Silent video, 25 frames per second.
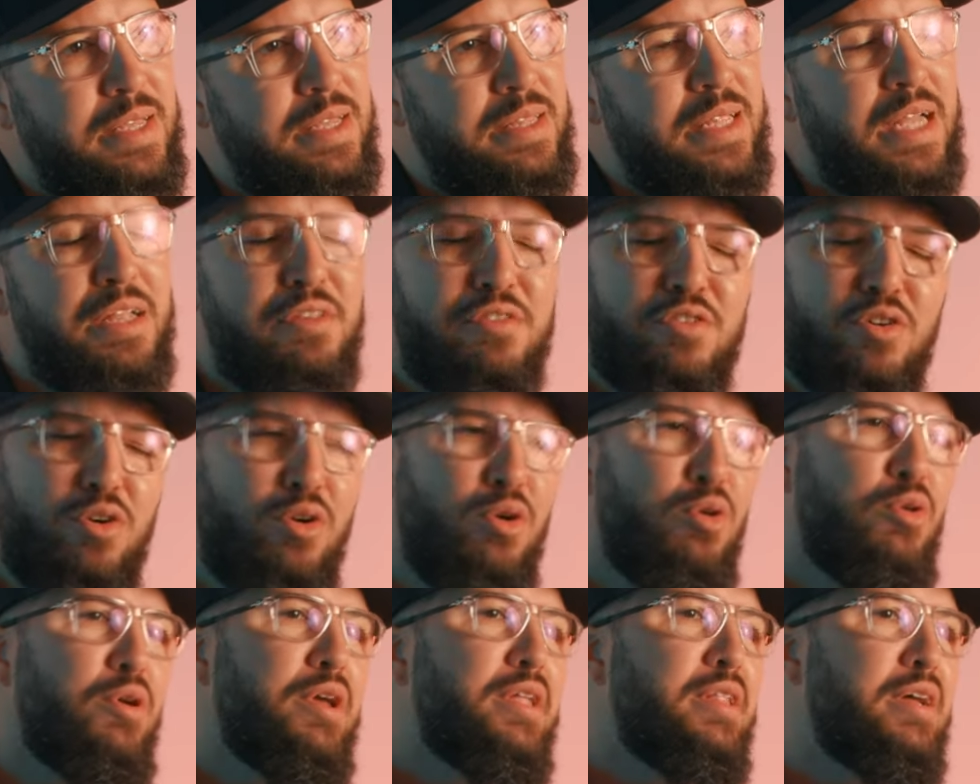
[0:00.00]
That's
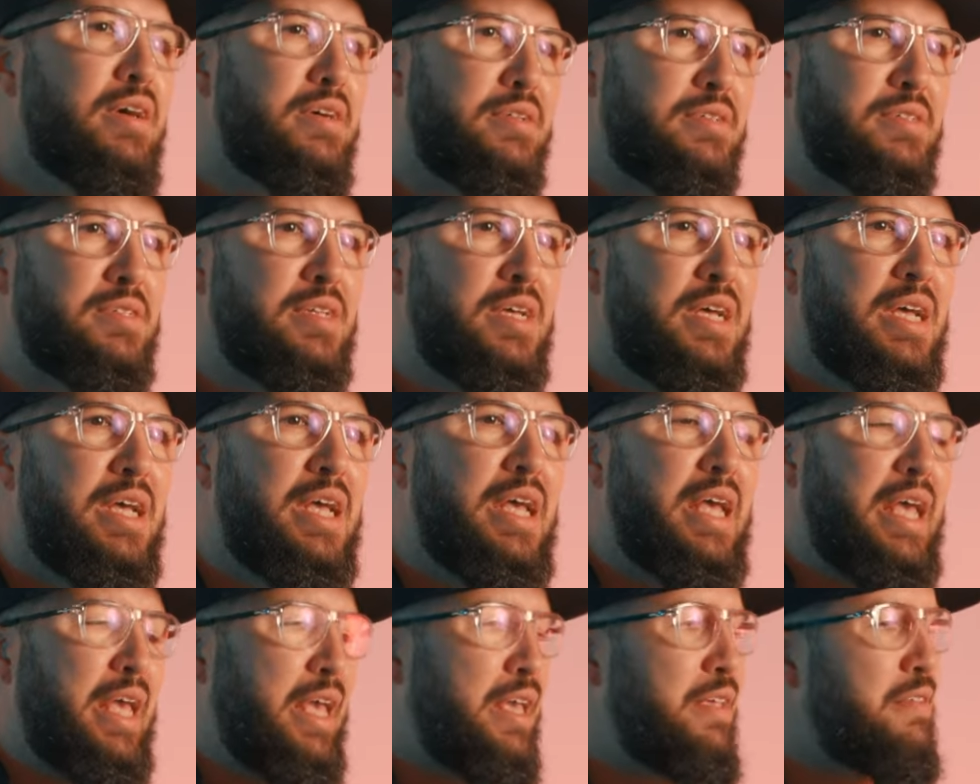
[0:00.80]
all he does.
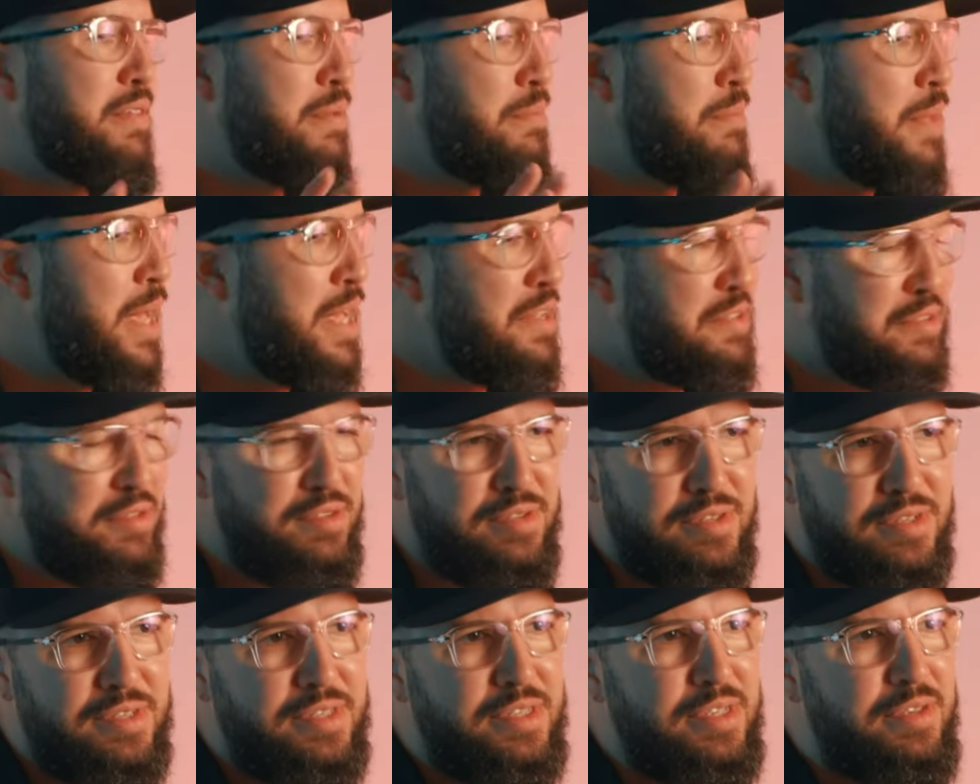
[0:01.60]
He's a master
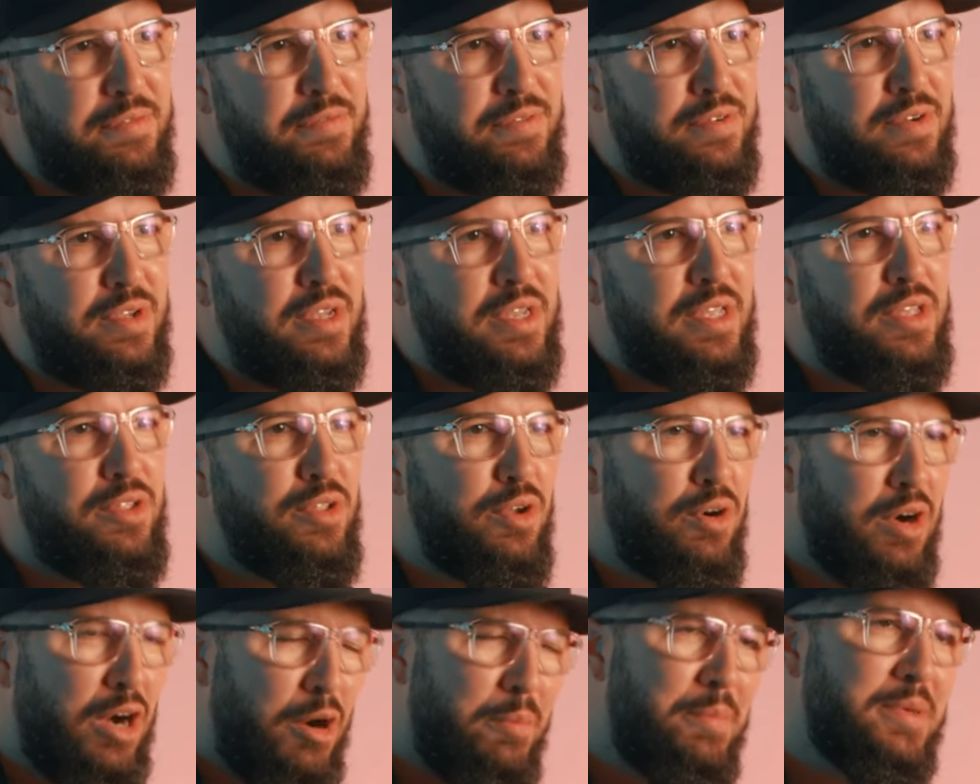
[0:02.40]
deceiver. You
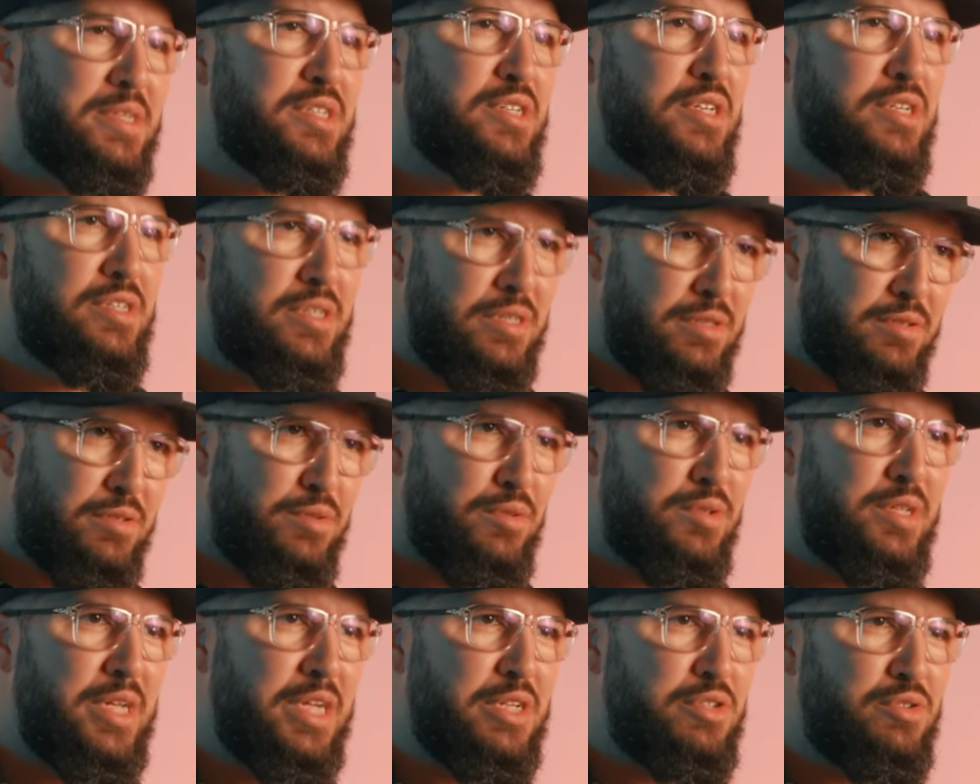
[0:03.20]
know how magicians
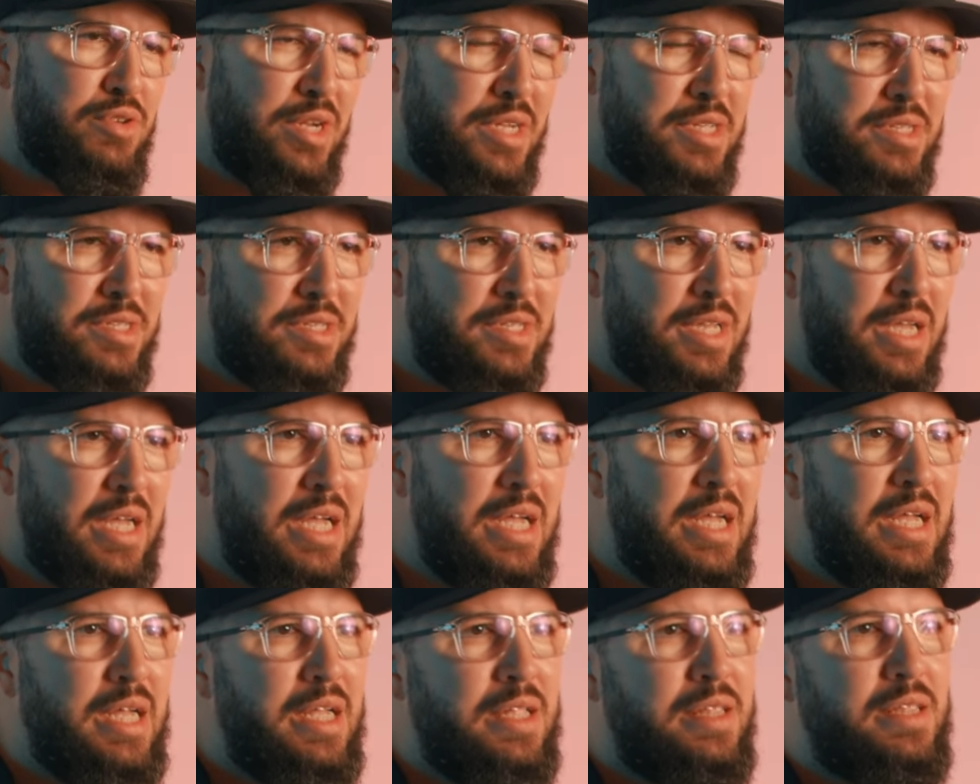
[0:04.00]
do their tricks?
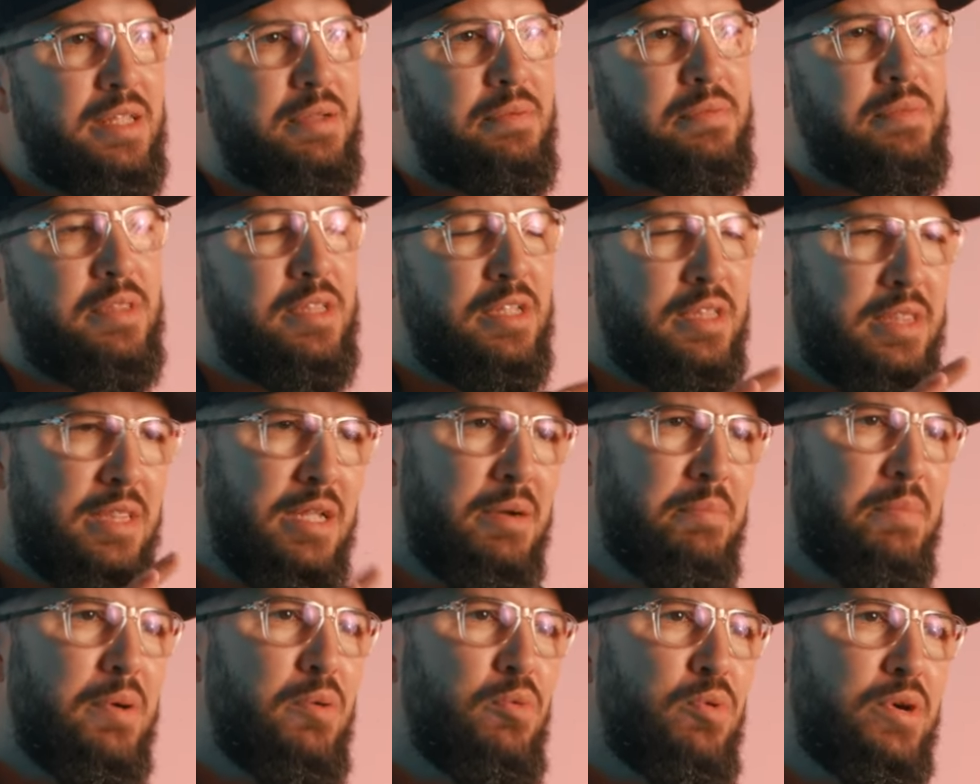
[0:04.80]
The, the
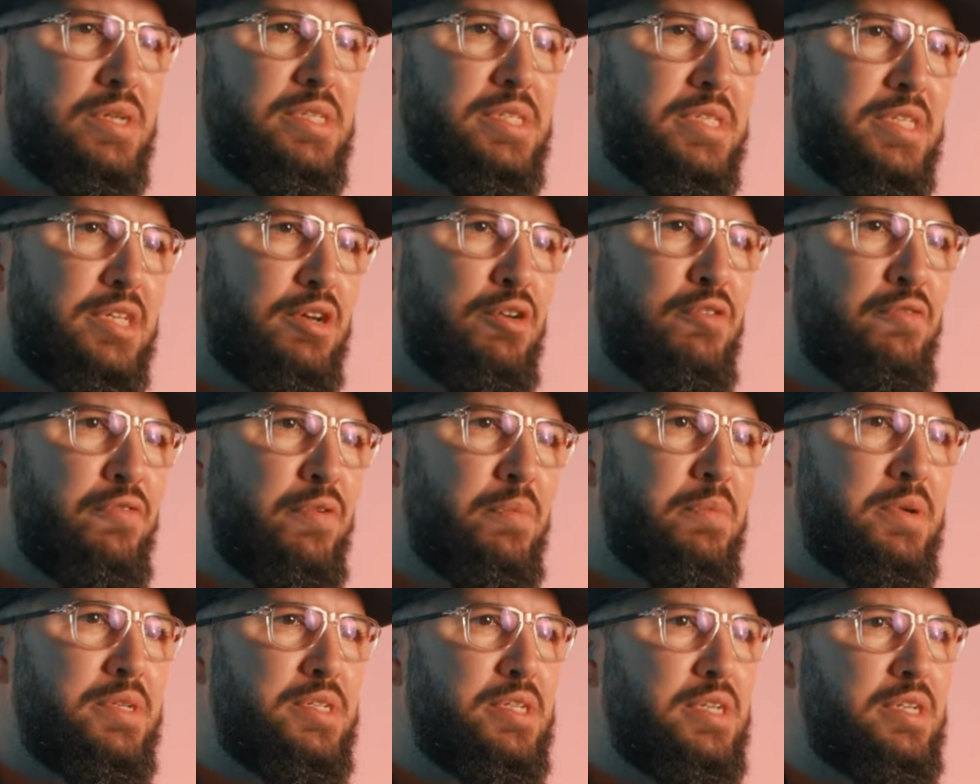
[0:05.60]
number one skill for
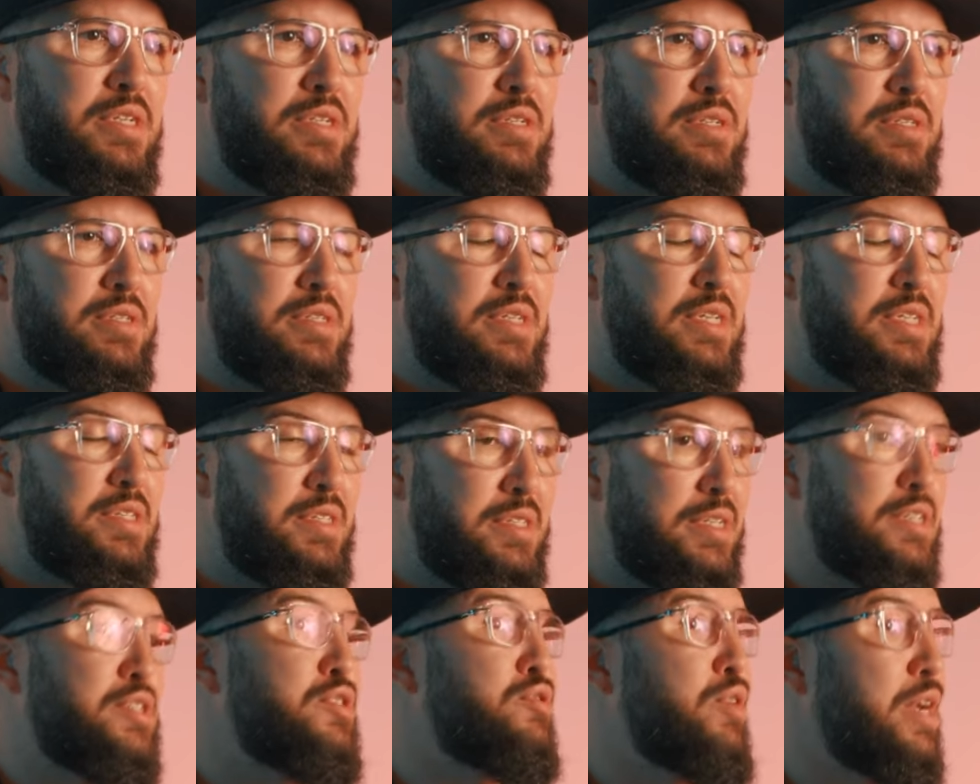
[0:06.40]
magicians is
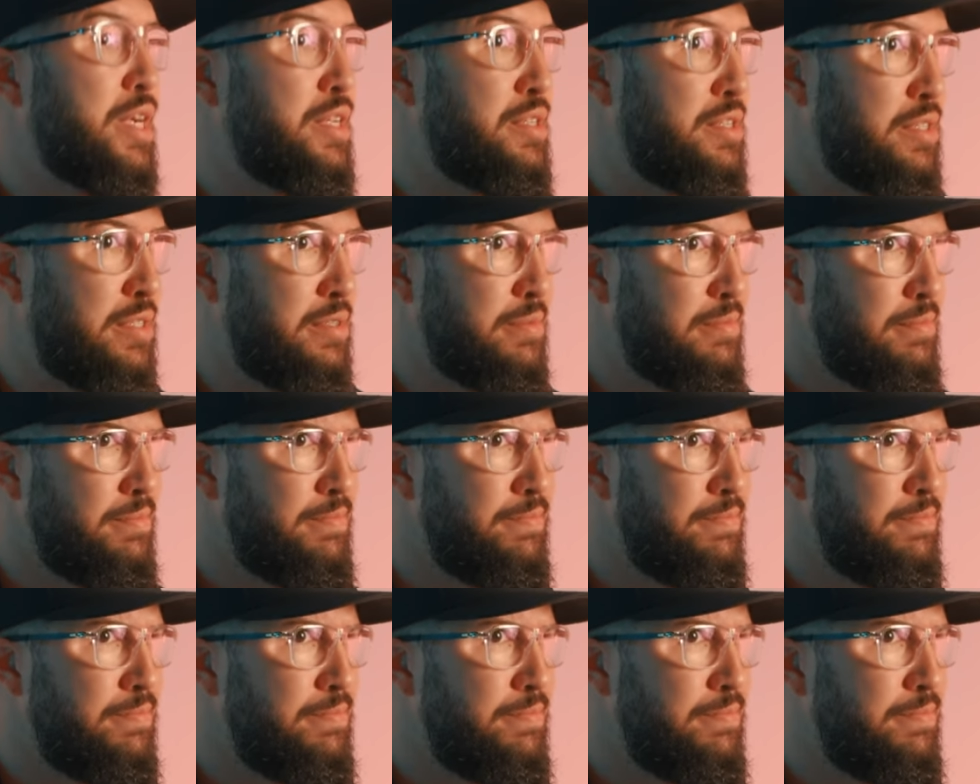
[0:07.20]
distraction.